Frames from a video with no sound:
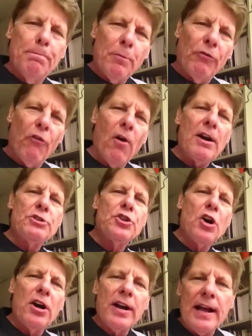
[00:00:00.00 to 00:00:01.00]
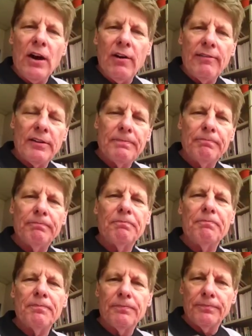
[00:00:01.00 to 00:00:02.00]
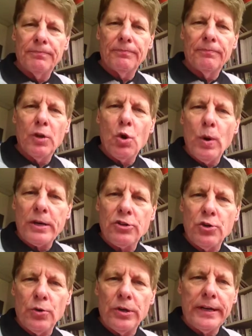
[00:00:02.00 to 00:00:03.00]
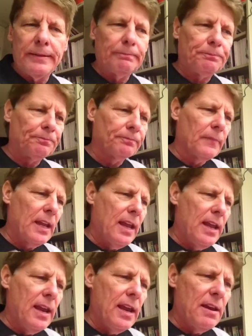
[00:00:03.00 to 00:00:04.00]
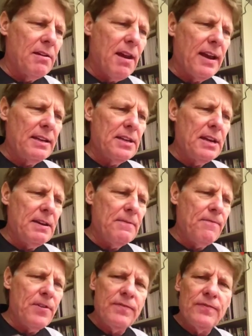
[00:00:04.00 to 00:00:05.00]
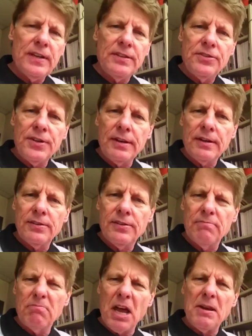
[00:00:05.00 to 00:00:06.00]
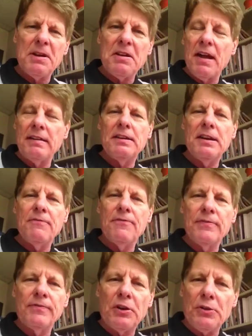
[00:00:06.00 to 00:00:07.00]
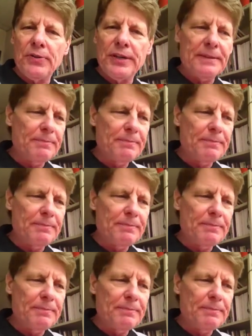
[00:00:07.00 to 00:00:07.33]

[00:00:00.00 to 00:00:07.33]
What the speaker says: Before I start, however, quick story. In 1956, might have been 1953,